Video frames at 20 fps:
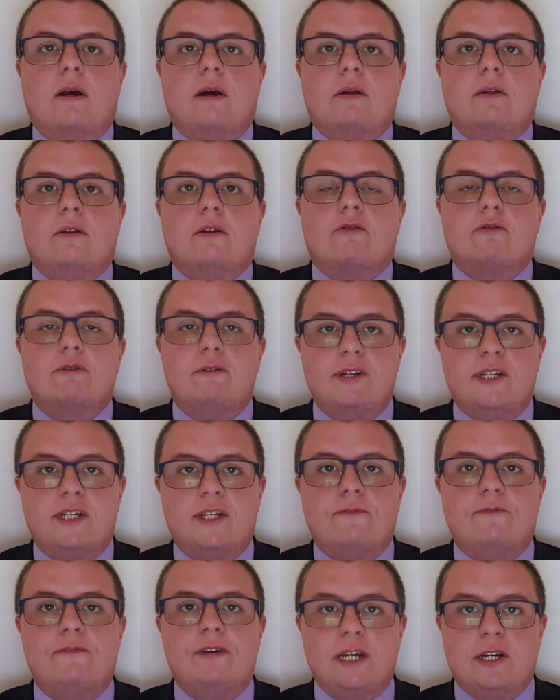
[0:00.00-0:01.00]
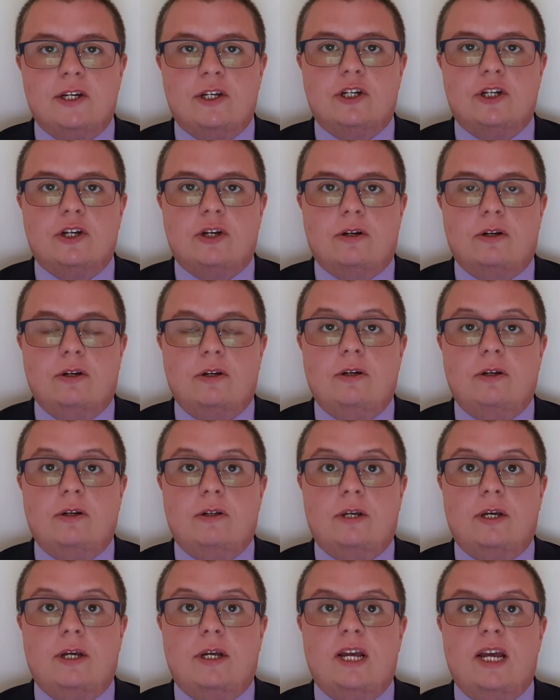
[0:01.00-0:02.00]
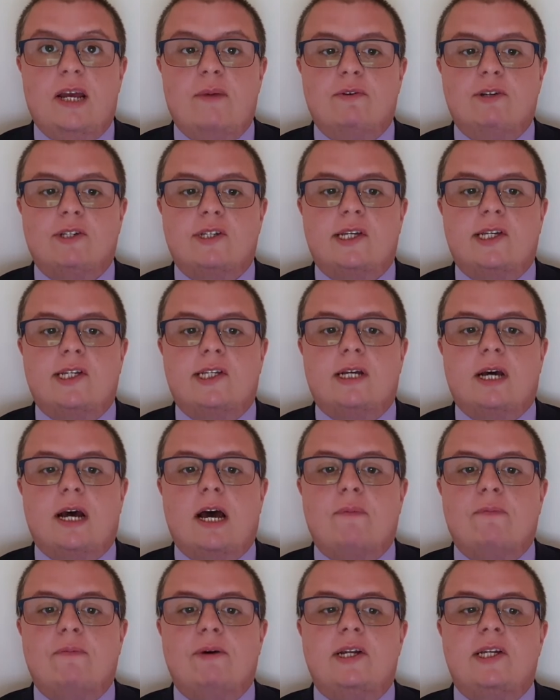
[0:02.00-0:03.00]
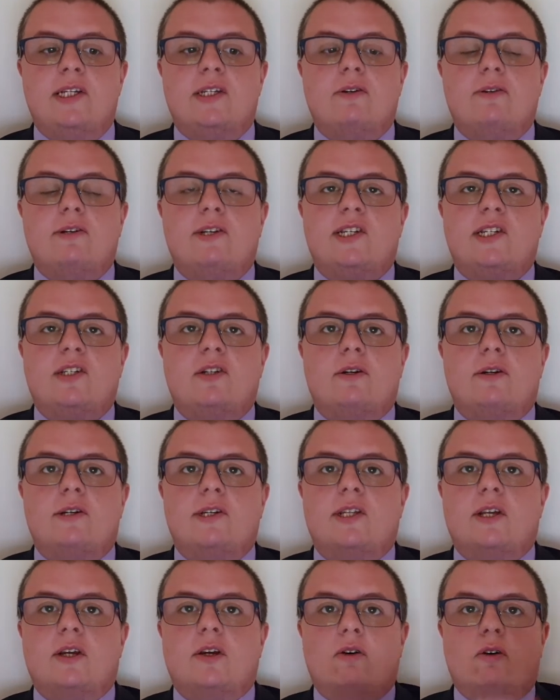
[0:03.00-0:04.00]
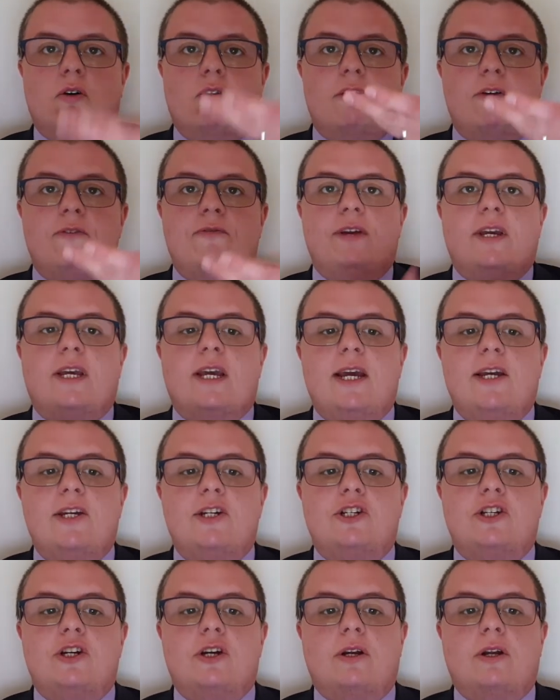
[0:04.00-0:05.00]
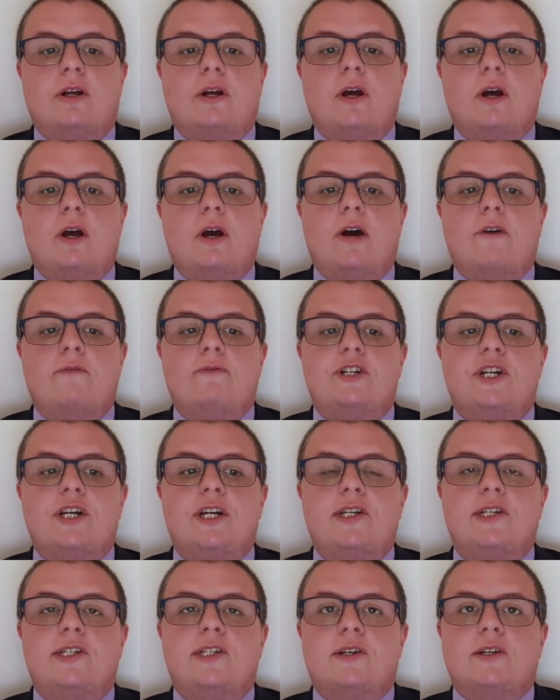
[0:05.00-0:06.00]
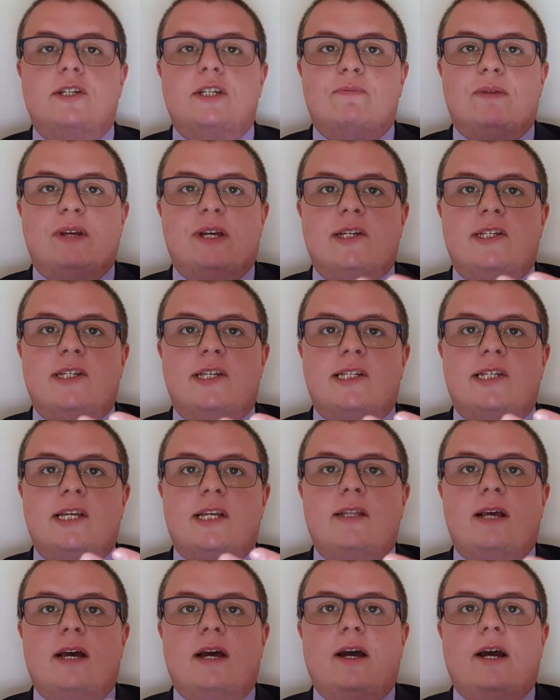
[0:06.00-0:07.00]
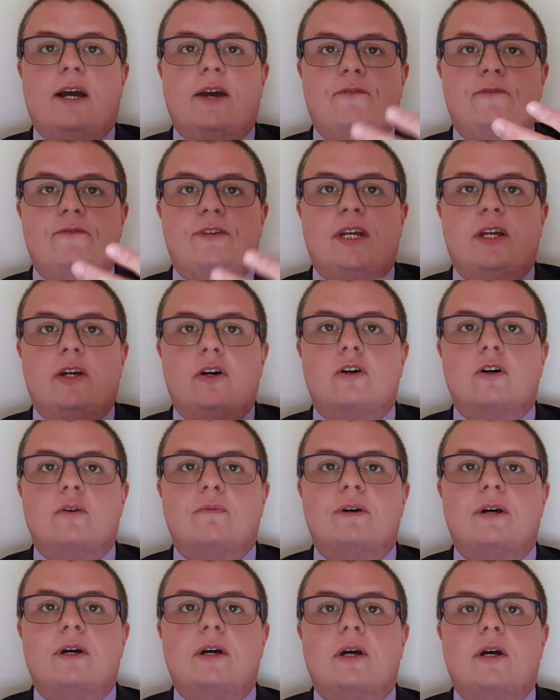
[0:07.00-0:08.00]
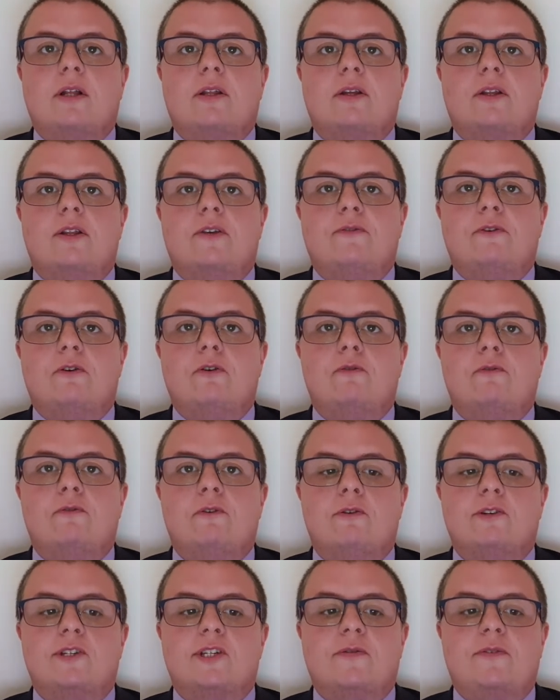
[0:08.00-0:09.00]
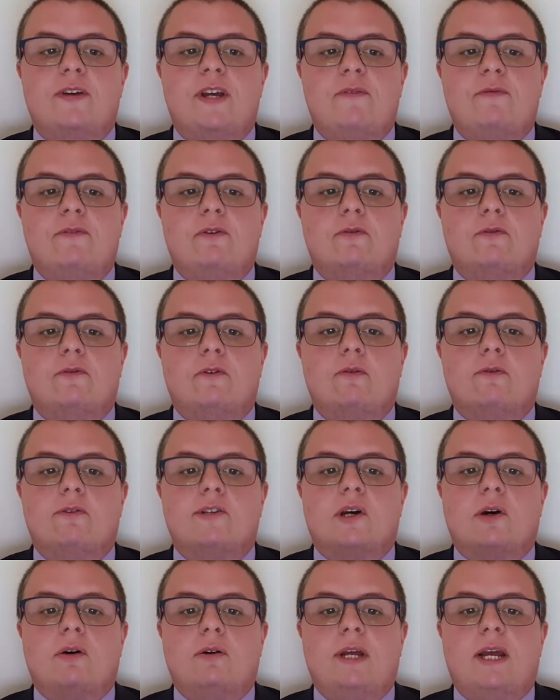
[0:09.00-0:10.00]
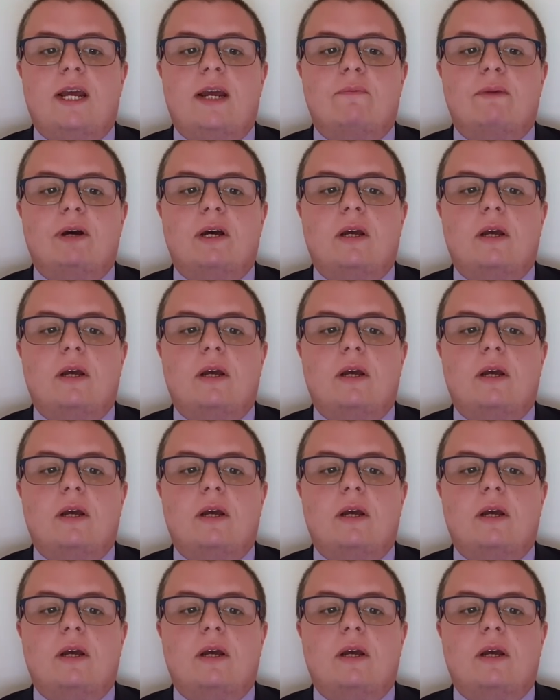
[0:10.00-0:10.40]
The crucifixion that enables this to happen is understood as the glorification of Jesus, because it's in that lifting up that the full force of evil falls on him.